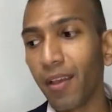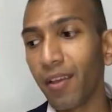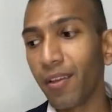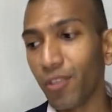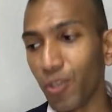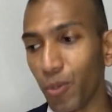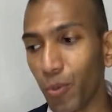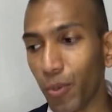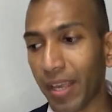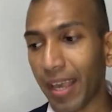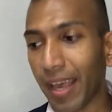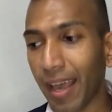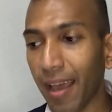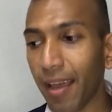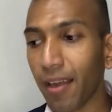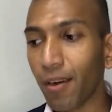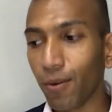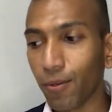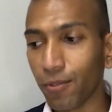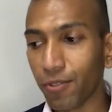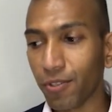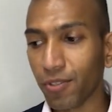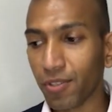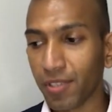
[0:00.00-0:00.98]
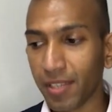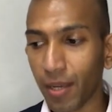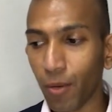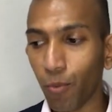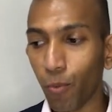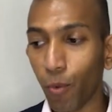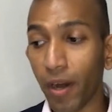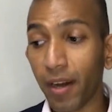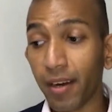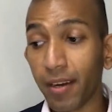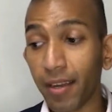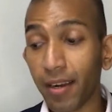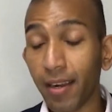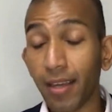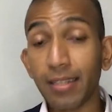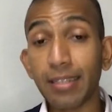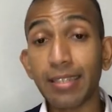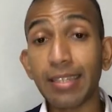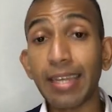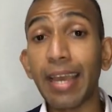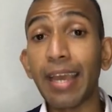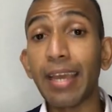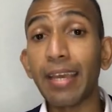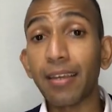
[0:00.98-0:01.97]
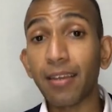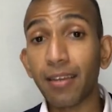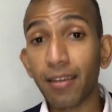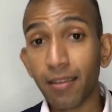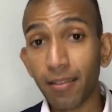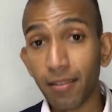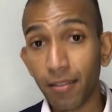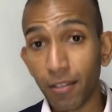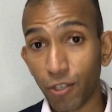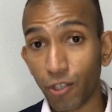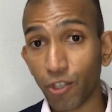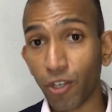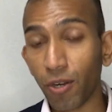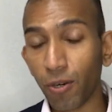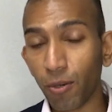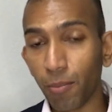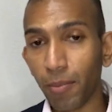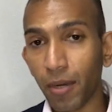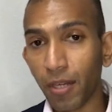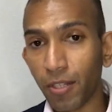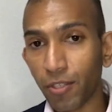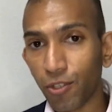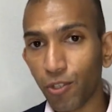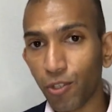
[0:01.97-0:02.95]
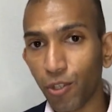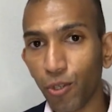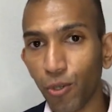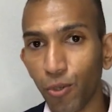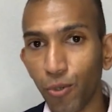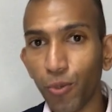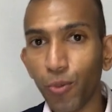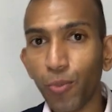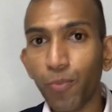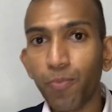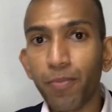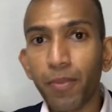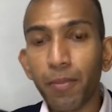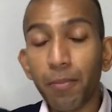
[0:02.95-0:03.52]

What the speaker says: You can also say, where can I take the shuttle bus to?